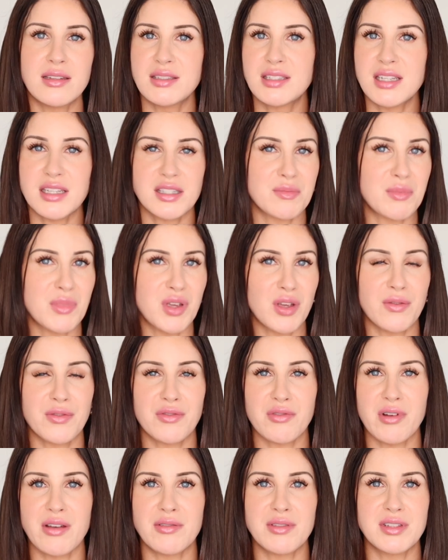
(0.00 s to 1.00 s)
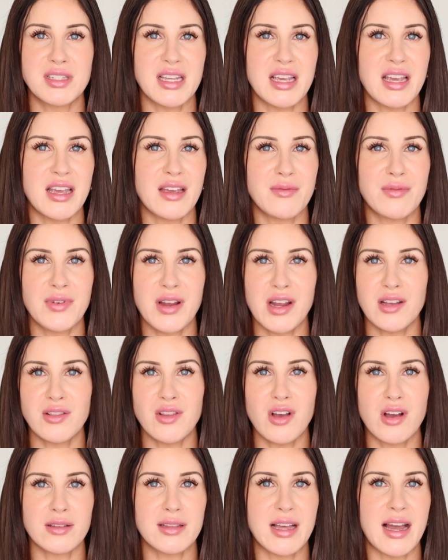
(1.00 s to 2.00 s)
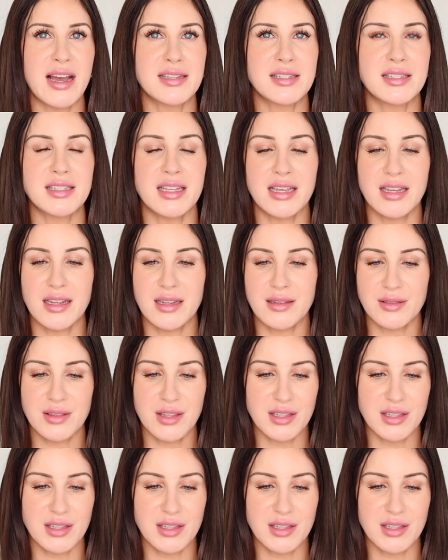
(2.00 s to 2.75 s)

doesn't move throughout the day, very long lasting.